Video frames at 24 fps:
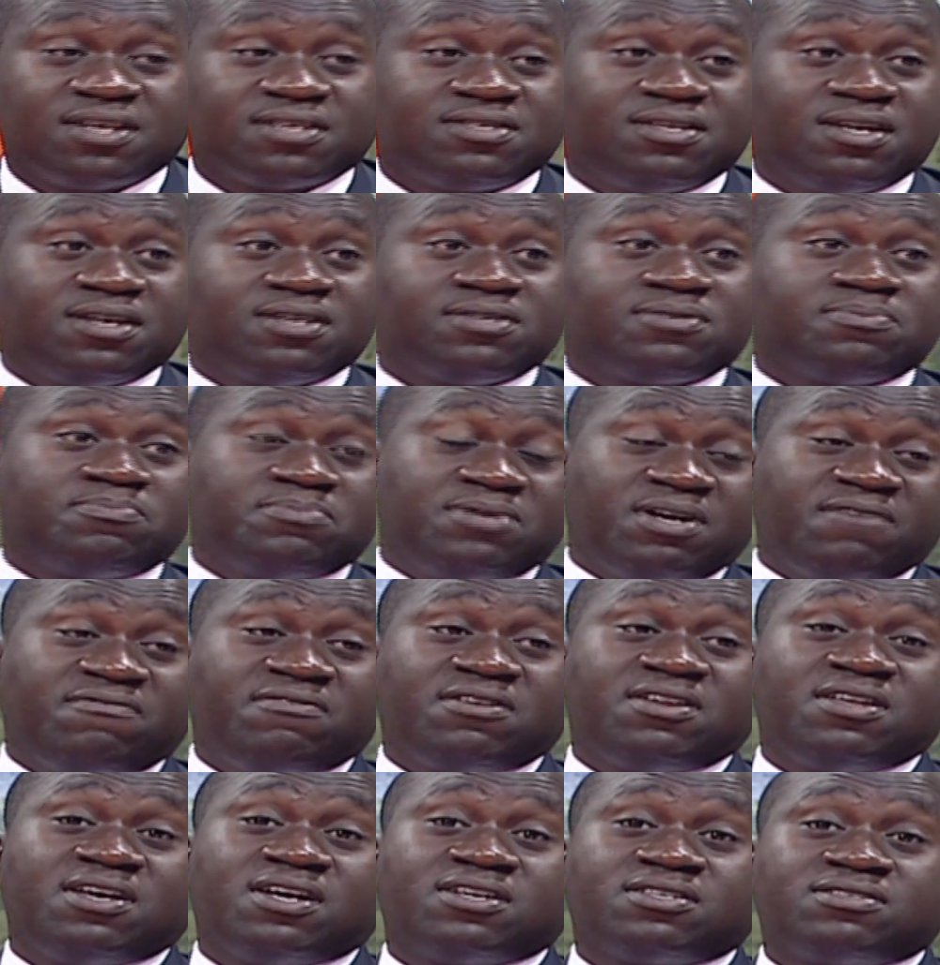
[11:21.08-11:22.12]
extent,
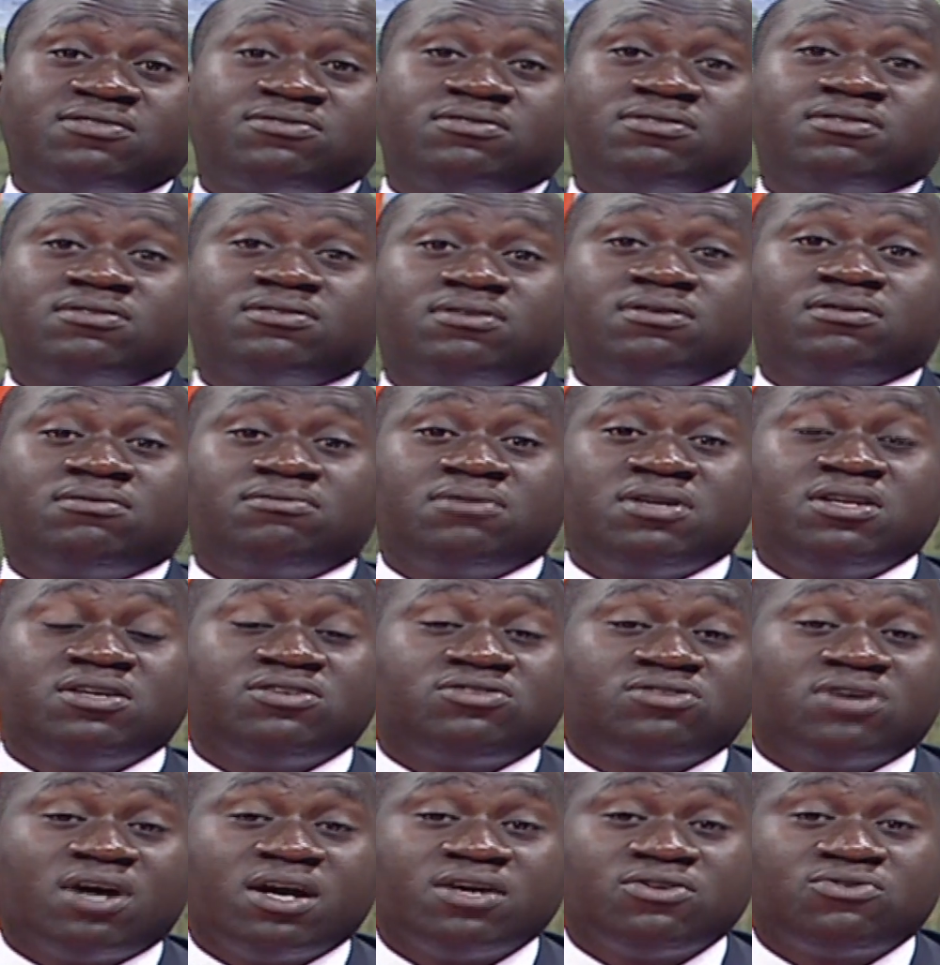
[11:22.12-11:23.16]
Mudavadi has really
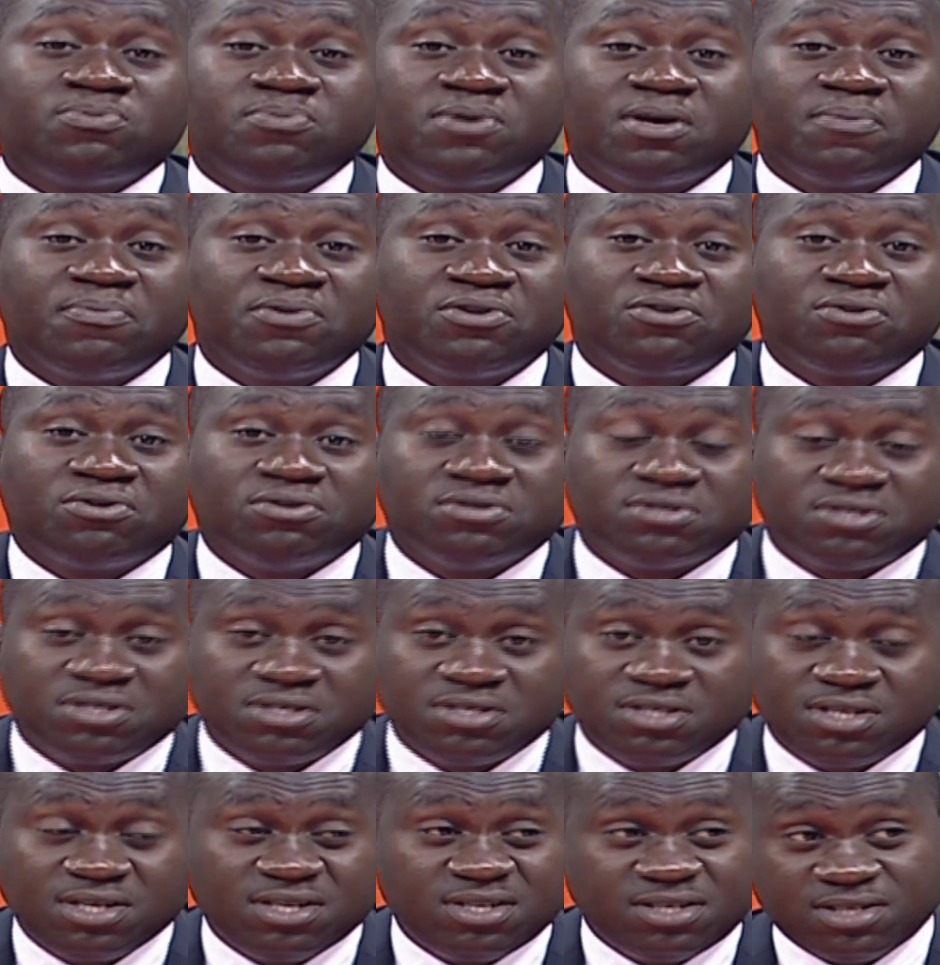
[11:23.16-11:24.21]
tried to be a bit
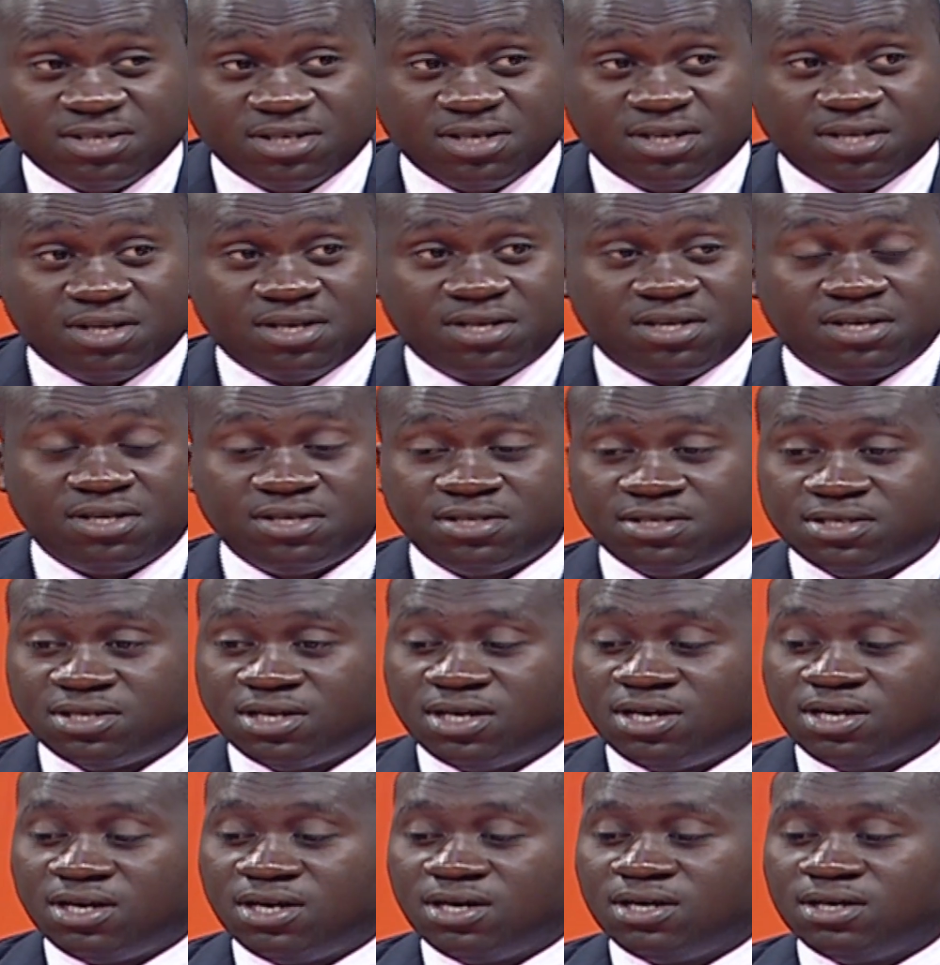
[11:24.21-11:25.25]
consistent in his
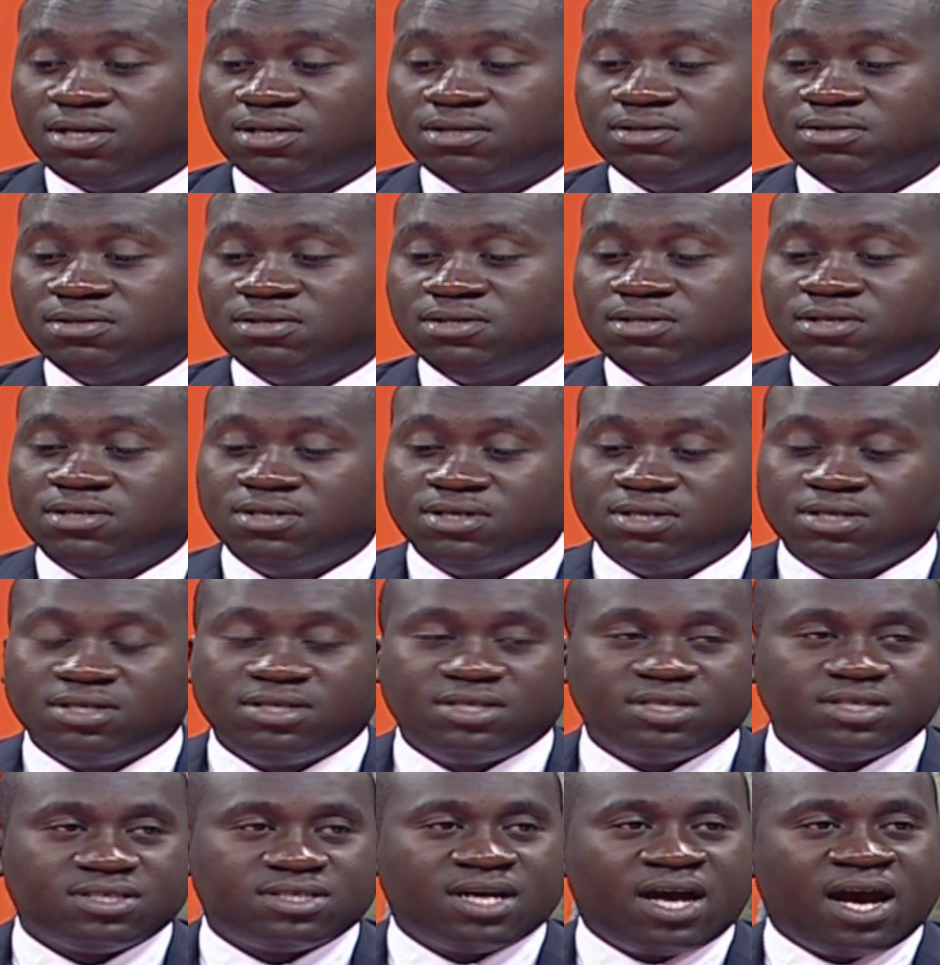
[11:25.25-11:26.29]
uh,
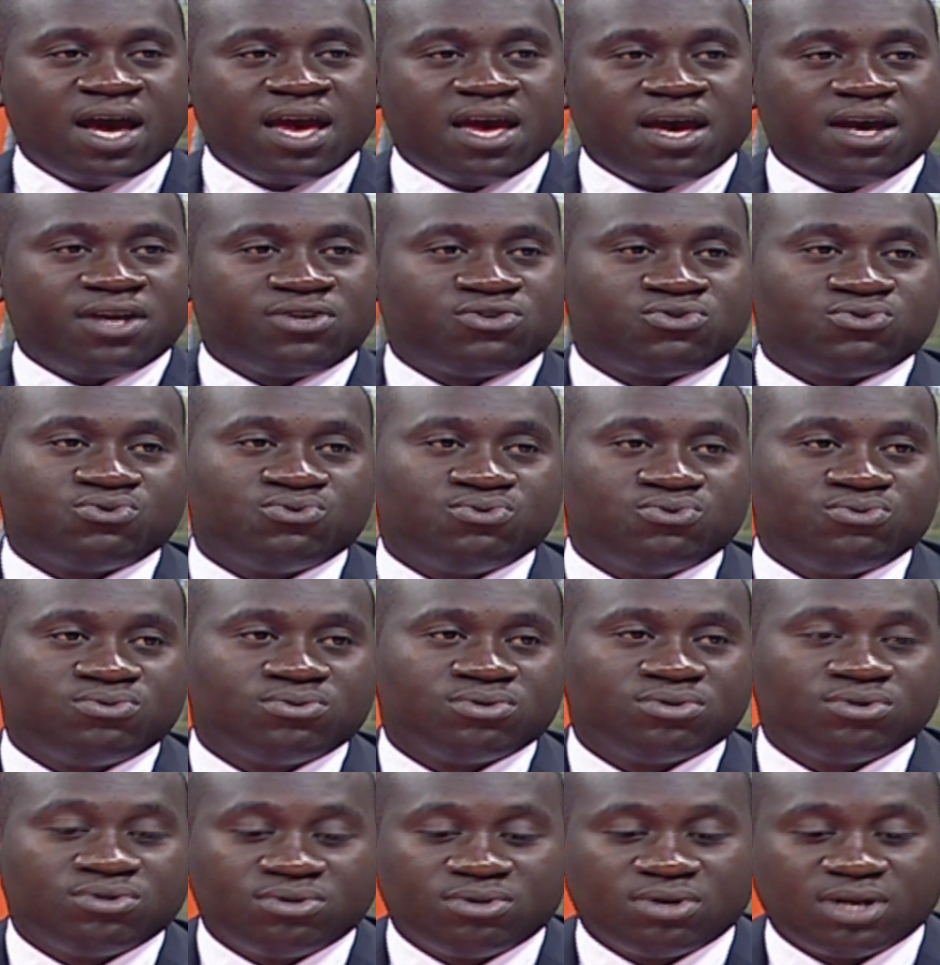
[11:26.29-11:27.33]
desire to,
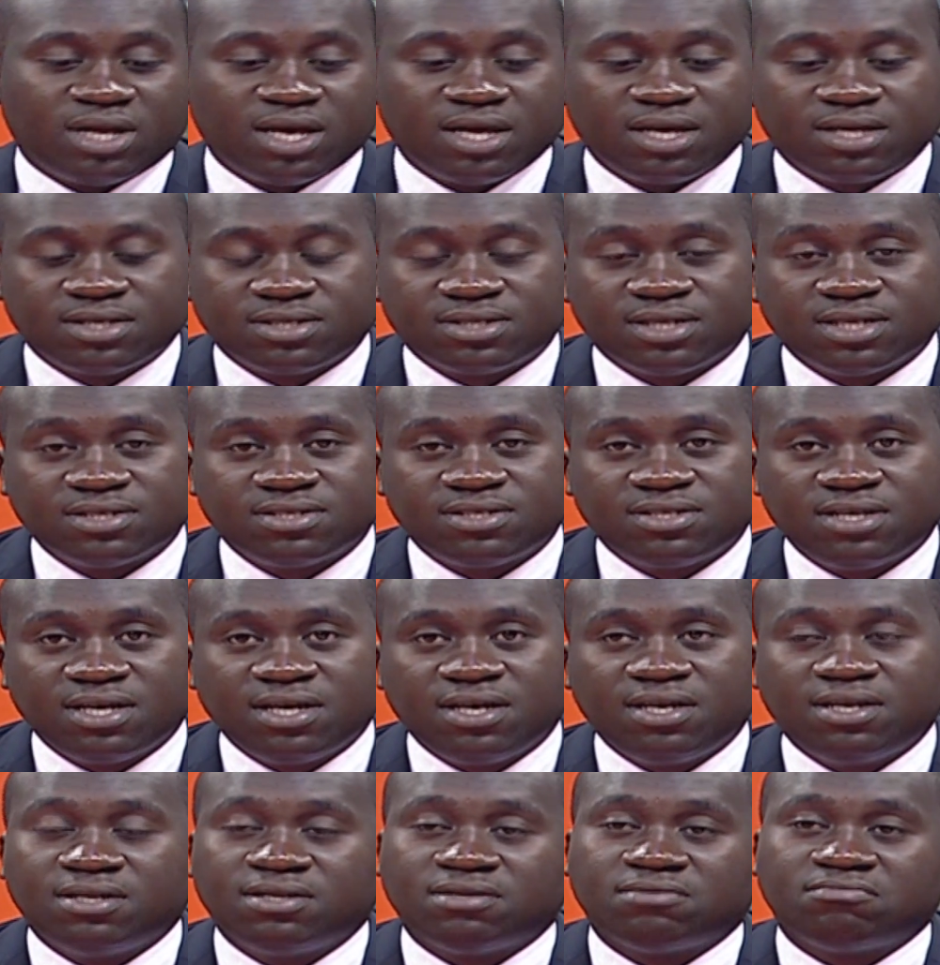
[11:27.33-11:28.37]
you know, like
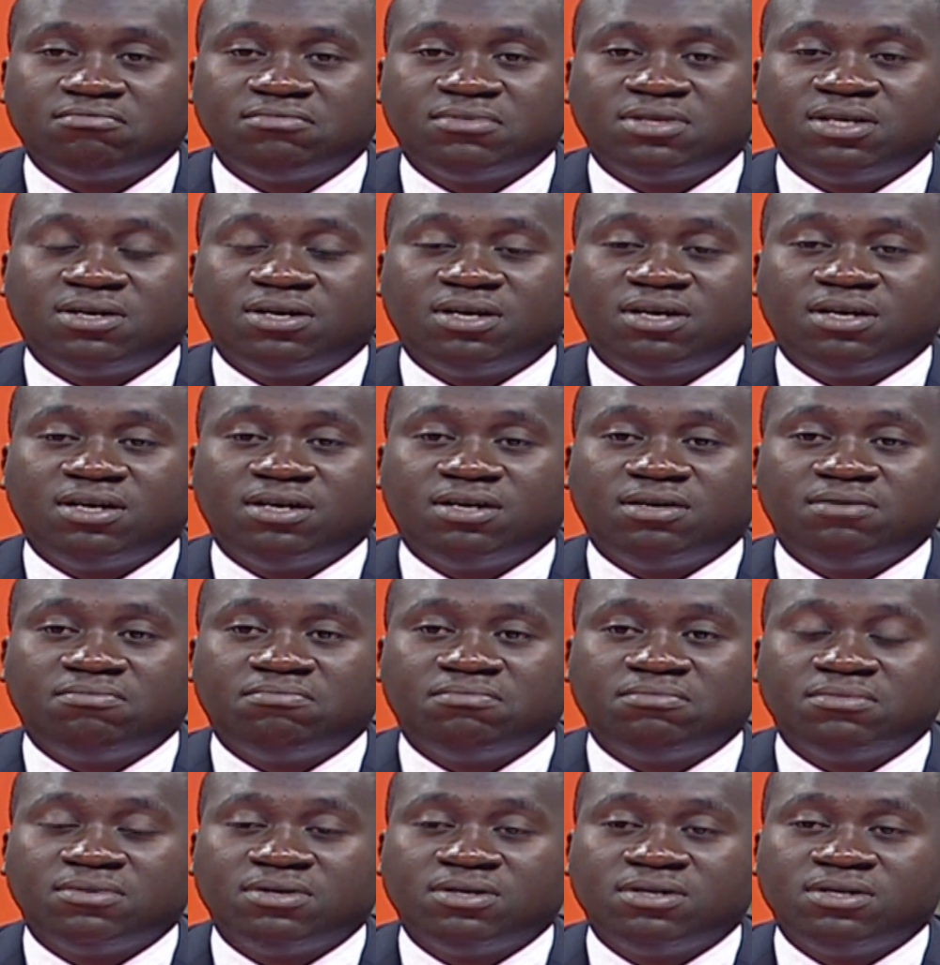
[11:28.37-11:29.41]
sustain the,
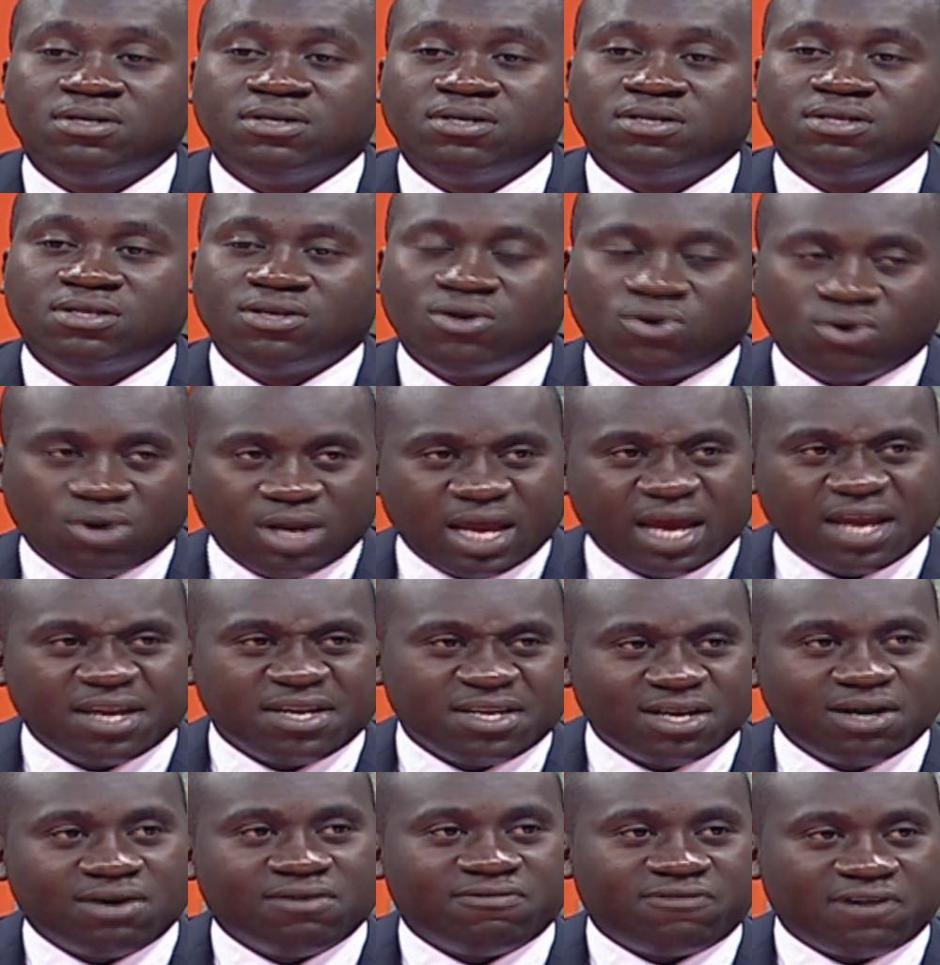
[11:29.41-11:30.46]
the whole
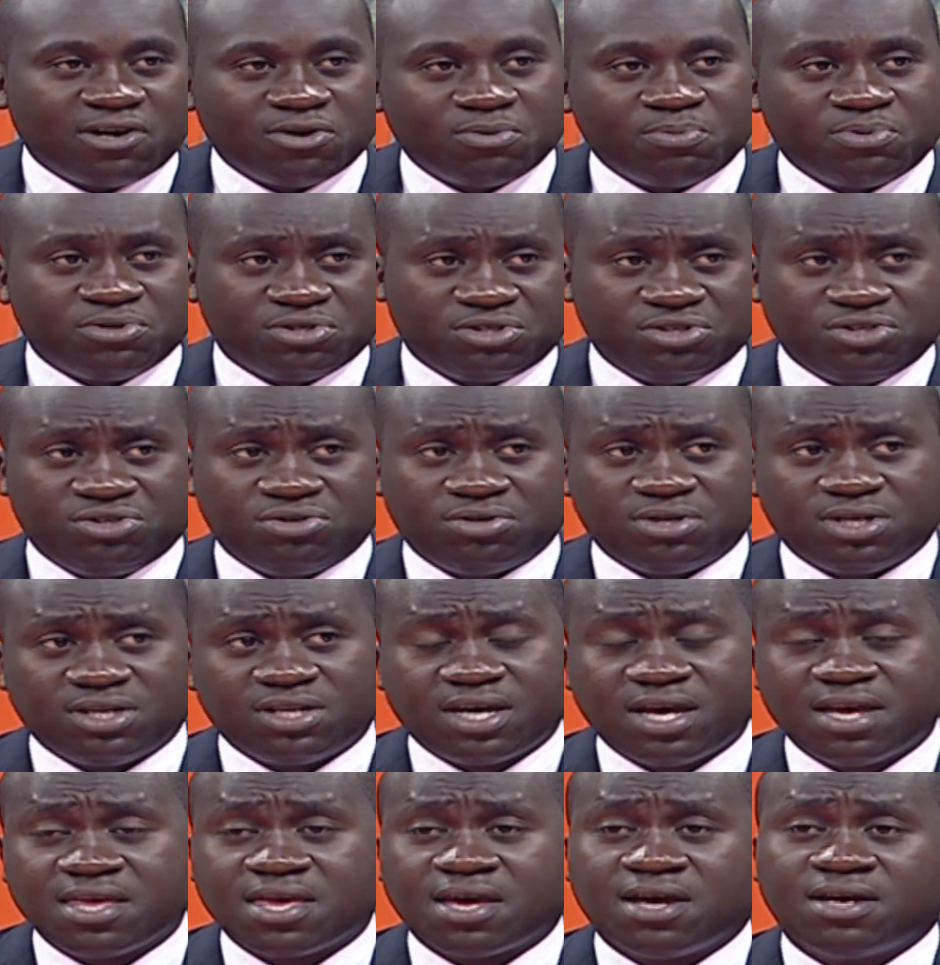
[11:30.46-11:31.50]
idea of an opposition in
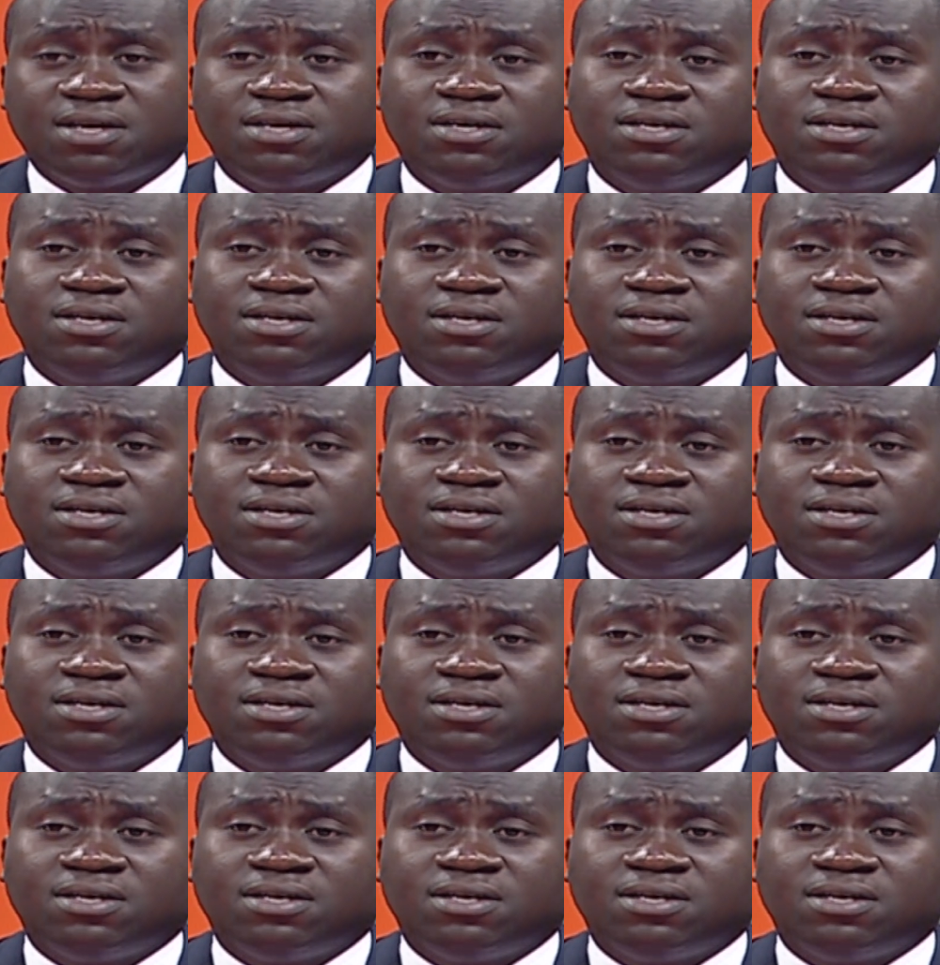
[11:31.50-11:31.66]
Kenya.